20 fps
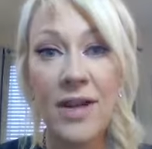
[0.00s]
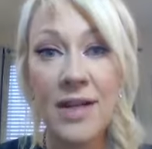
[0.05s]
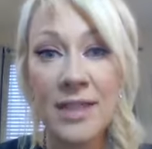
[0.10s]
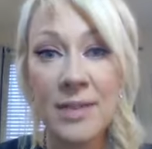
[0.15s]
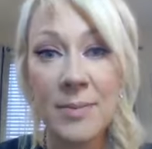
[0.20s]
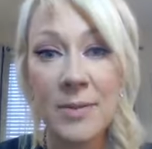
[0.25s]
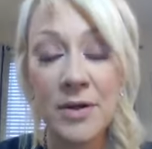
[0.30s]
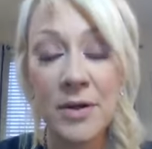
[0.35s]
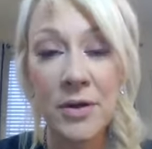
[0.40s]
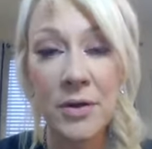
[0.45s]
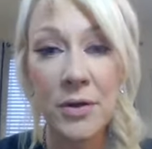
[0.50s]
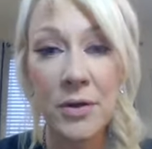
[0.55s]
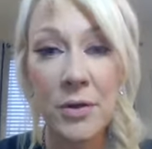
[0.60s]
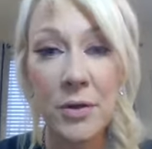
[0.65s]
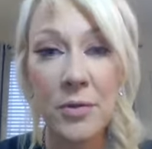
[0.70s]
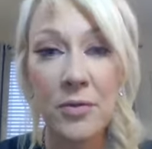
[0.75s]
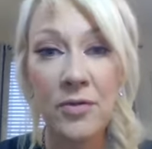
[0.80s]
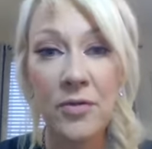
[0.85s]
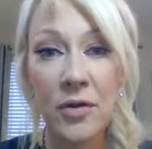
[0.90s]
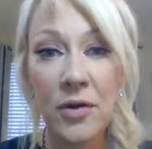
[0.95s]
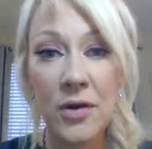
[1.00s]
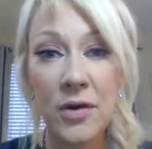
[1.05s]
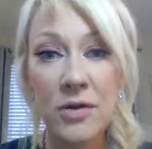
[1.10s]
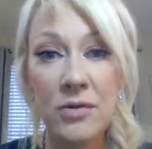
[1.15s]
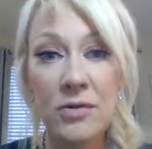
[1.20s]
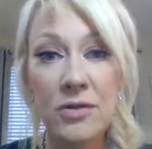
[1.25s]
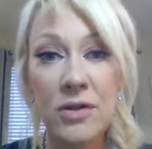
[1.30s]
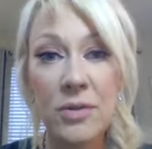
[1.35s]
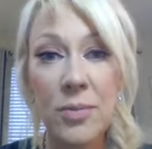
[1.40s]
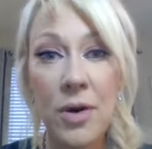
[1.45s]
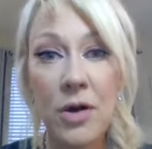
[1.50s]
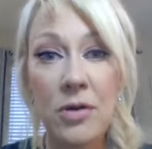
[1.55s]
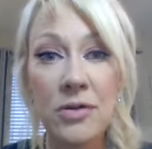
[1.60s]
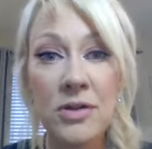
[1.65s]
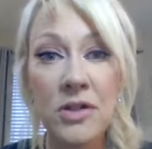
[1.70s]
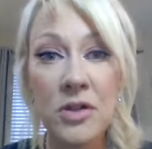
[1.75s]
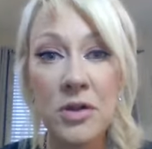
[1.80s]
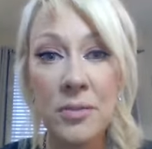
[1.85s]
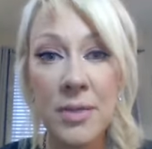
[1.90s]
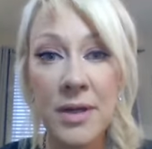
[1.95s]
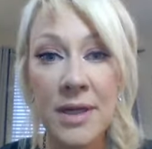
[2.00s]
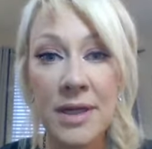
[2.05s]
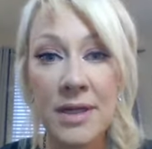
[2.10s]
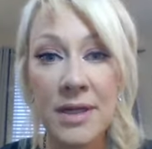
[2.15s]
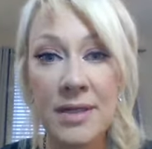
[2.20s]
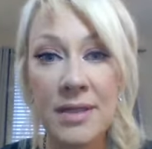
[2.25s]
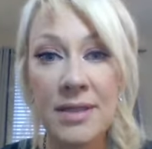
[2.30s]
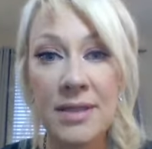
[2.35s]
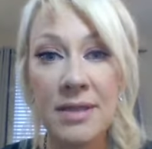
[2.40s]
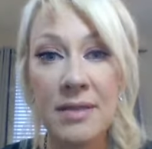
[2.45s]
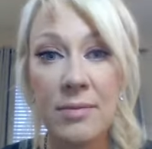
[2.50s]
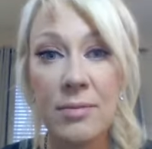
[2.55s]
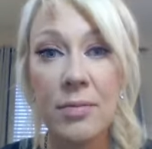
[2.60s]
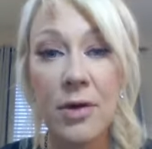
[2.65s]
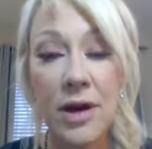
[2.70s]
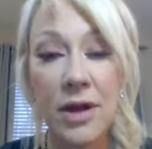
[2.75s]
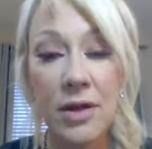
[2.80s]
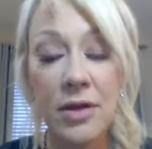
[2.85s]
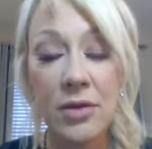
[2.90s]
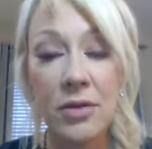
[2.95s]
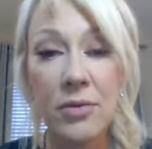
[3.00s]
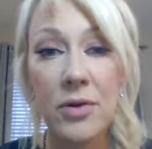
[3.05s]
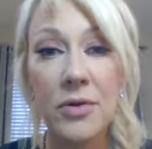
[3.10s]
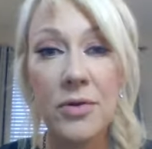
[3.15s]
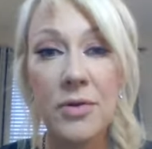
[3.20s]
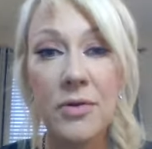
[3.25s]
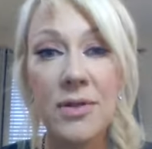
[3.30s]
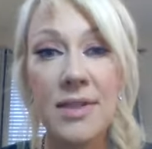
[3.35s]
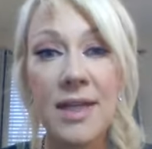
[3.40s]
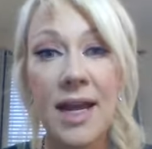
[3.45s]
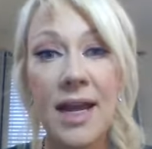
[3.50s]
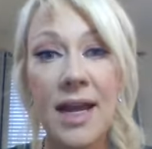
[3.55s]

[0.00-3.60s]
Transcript: Facebook group for you to post your biggest breakthroughs,